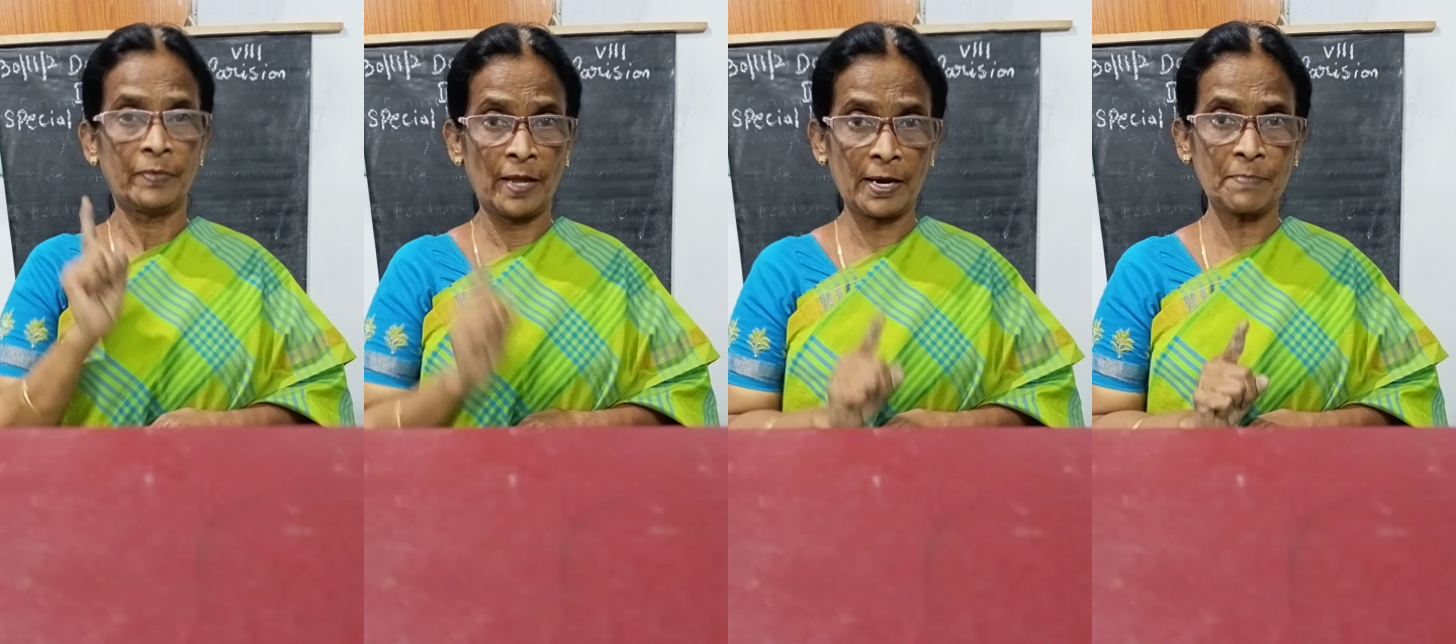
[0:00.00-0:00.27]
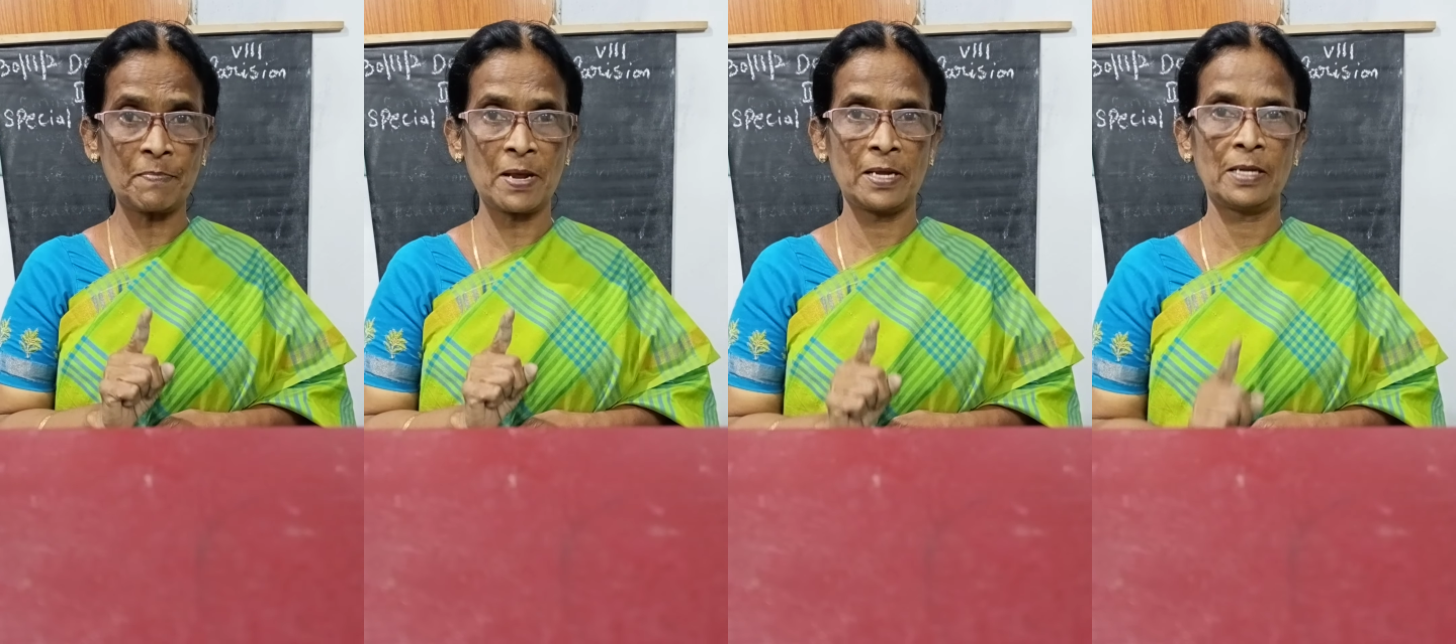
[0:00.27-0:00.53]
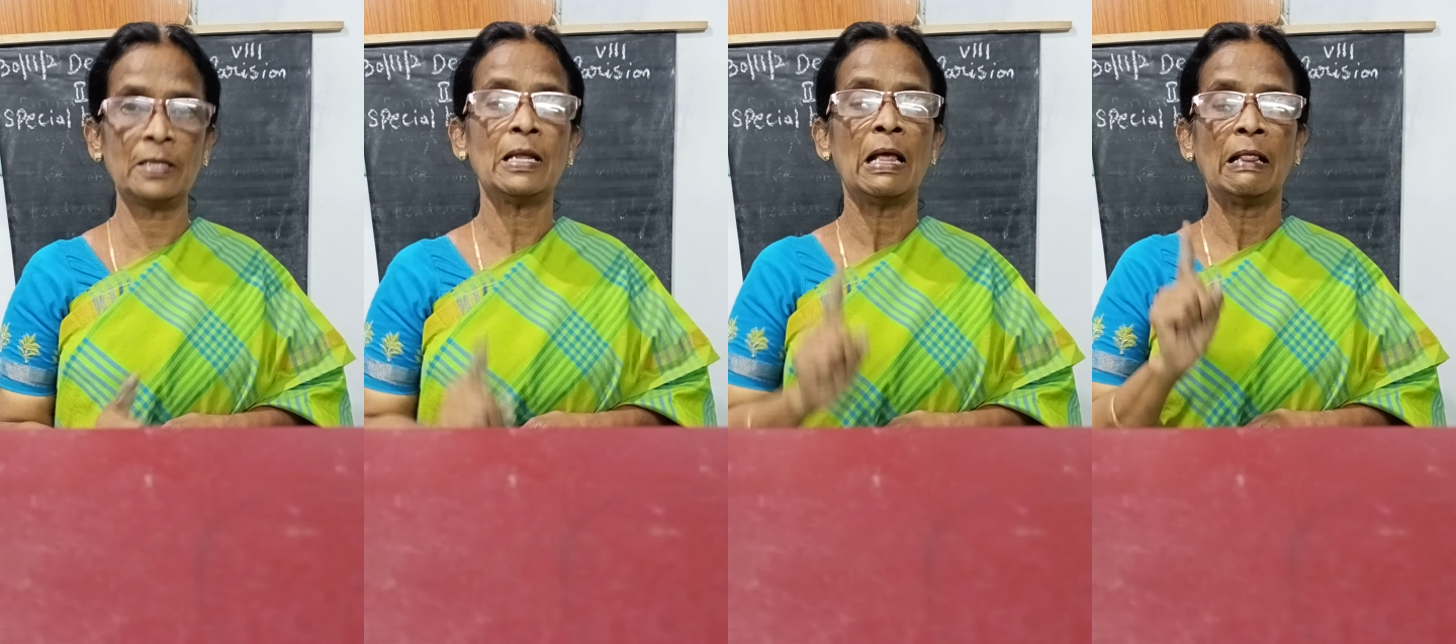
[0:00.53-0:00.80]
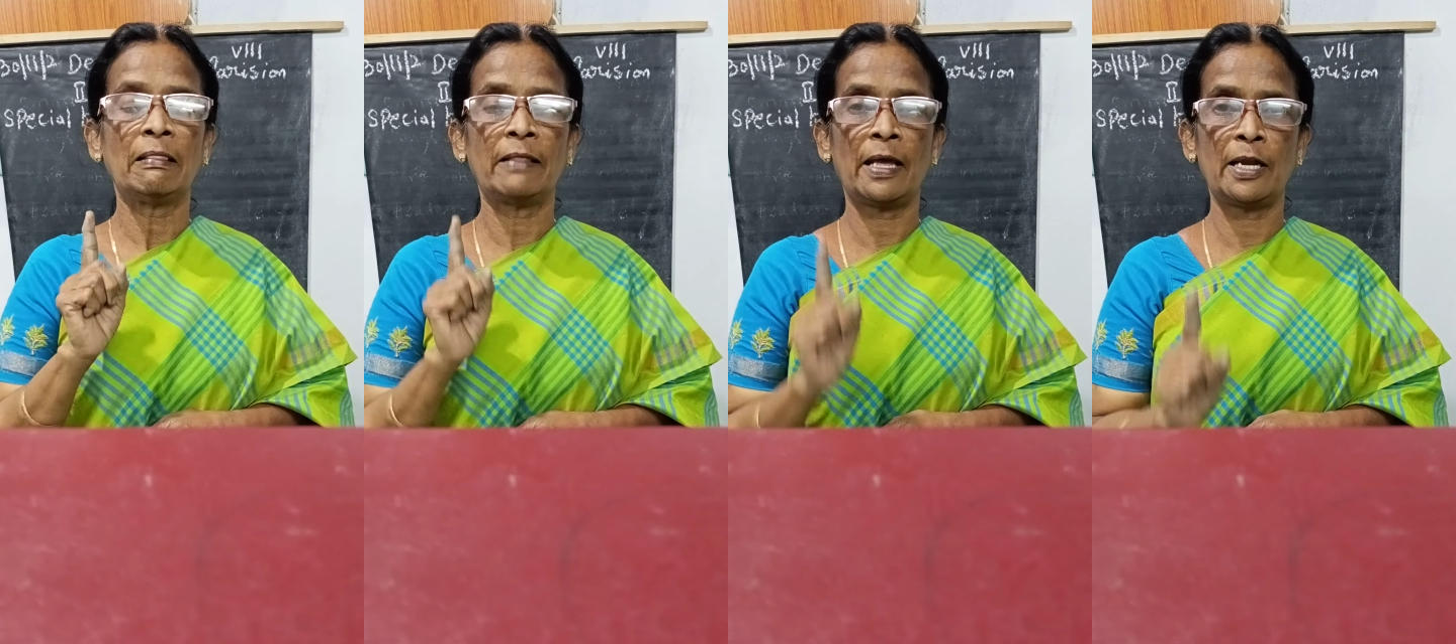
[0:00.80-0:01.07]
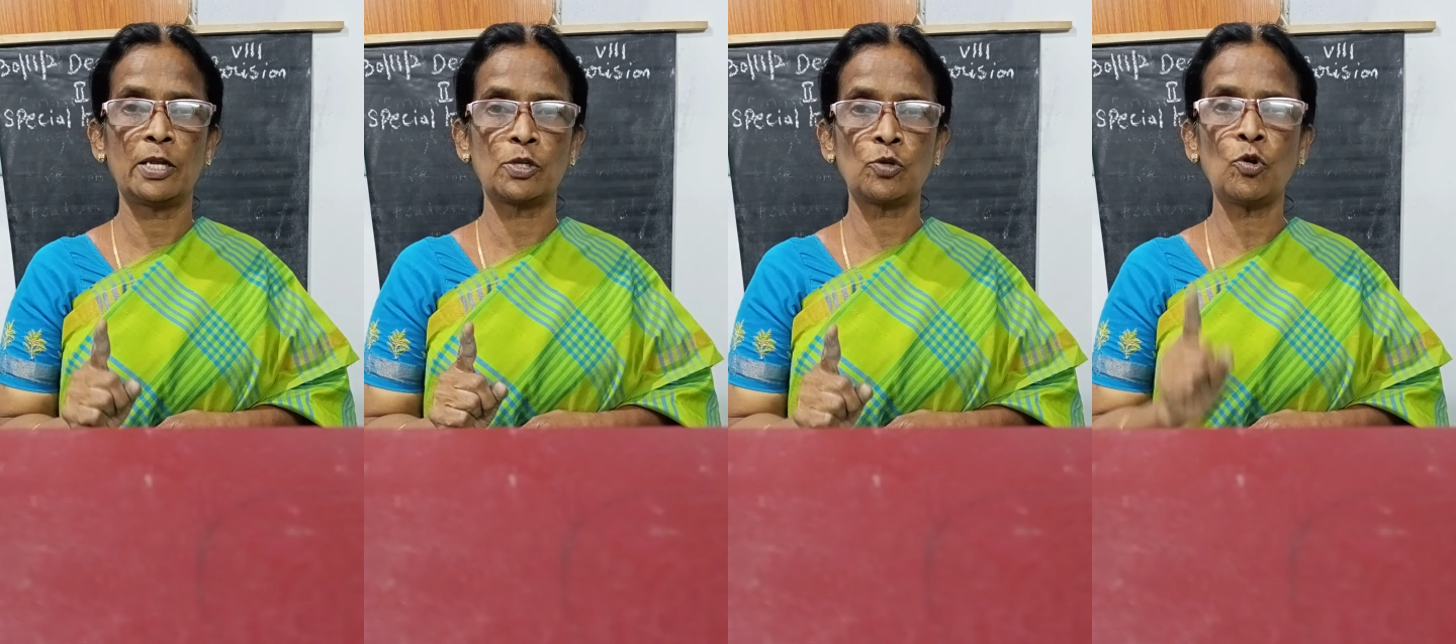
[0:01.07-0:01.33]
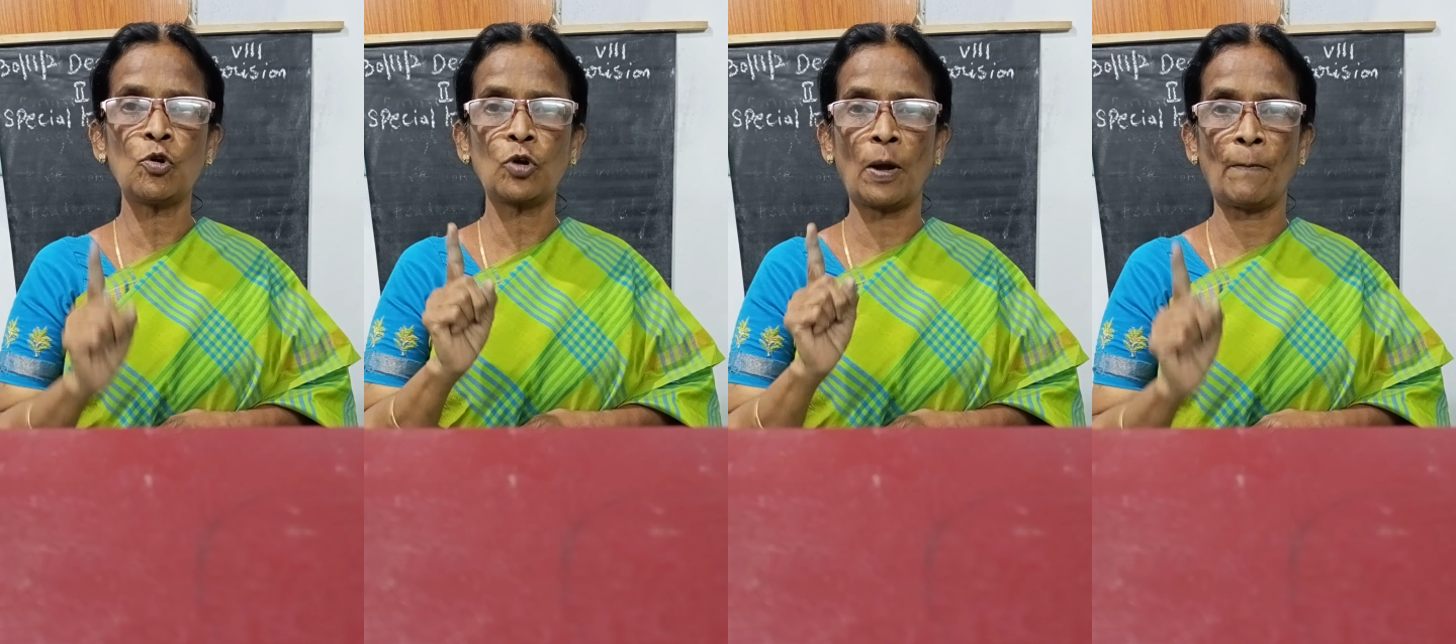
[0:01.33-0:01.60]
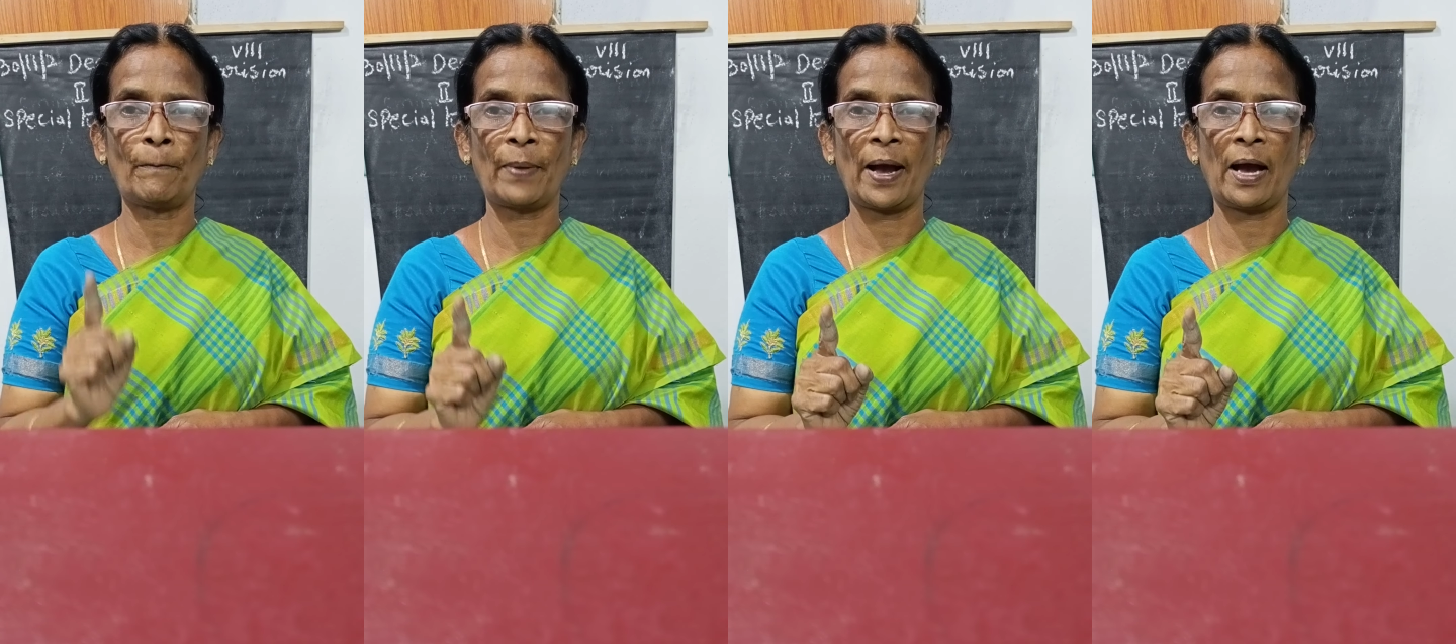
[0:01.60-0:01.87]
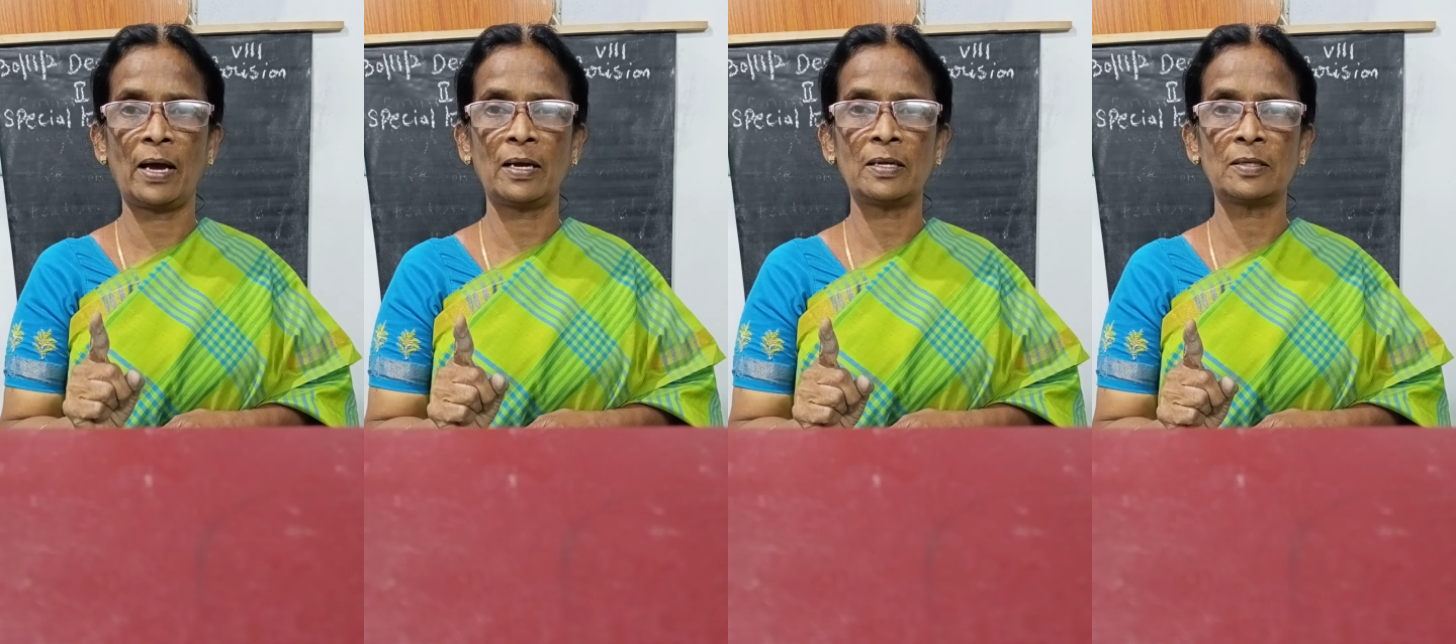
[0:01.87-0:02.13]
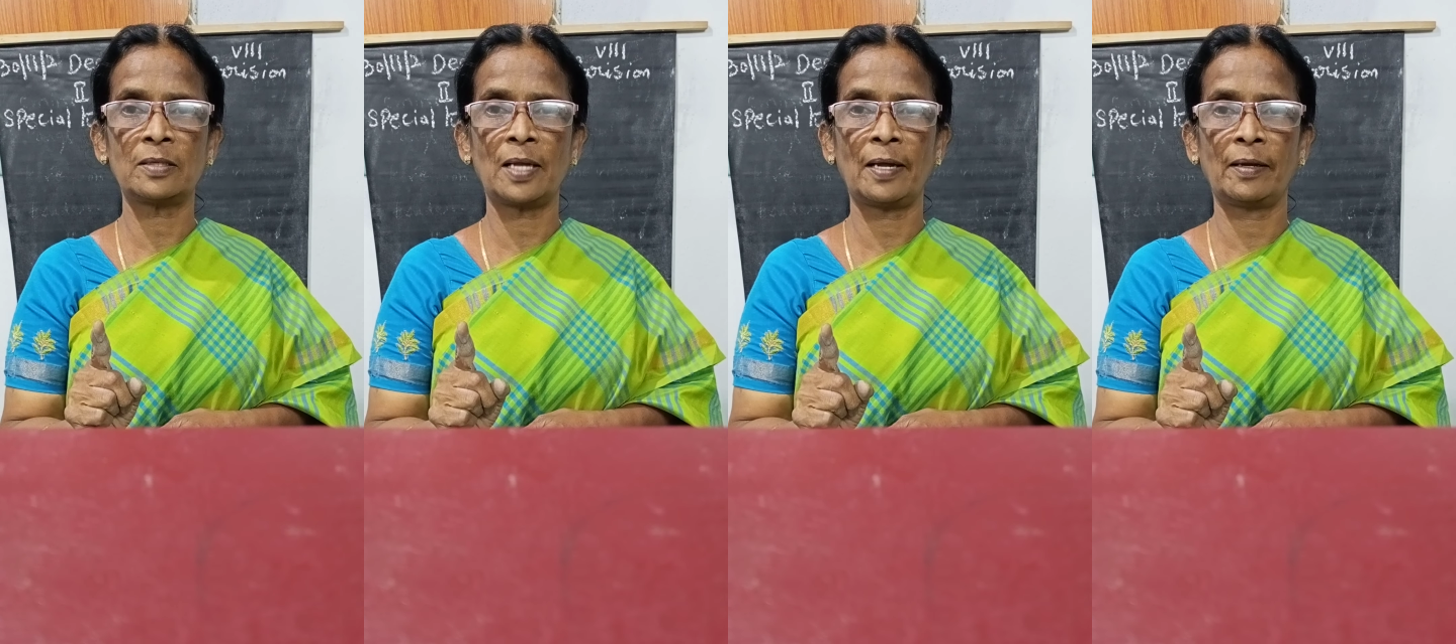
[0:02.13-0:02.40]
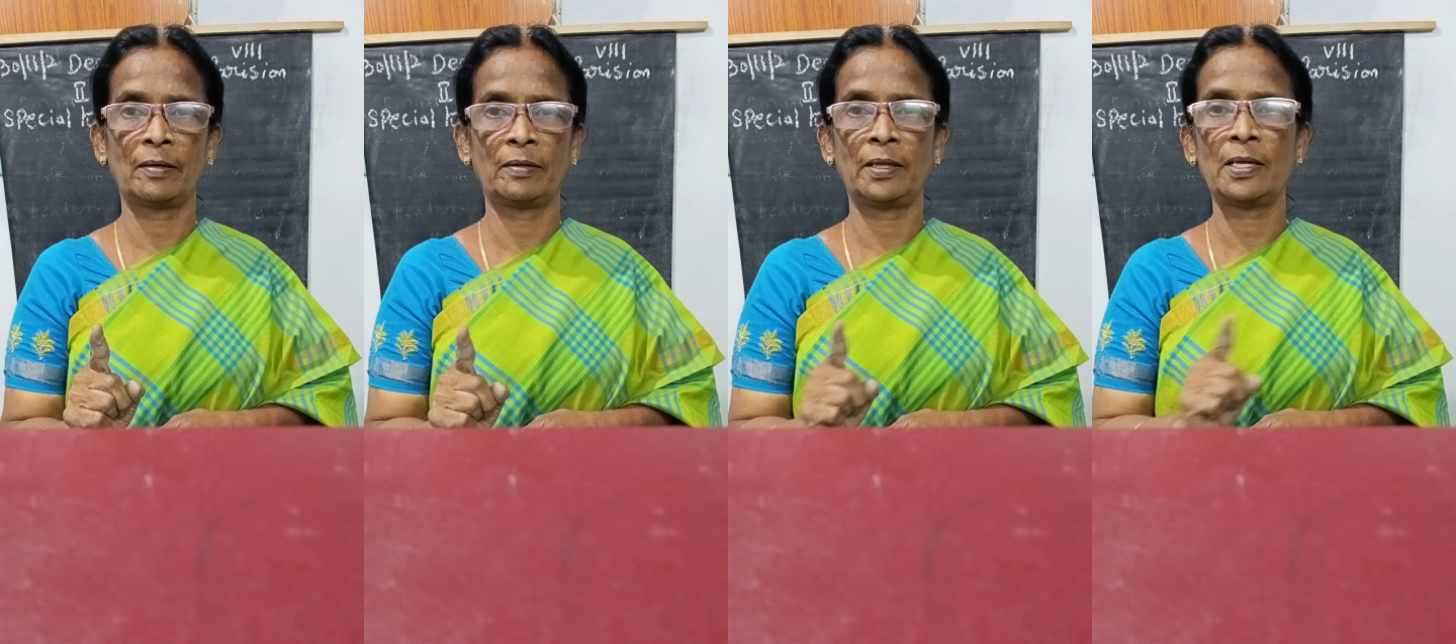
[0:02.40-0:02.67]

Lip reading: That means there is no comparison.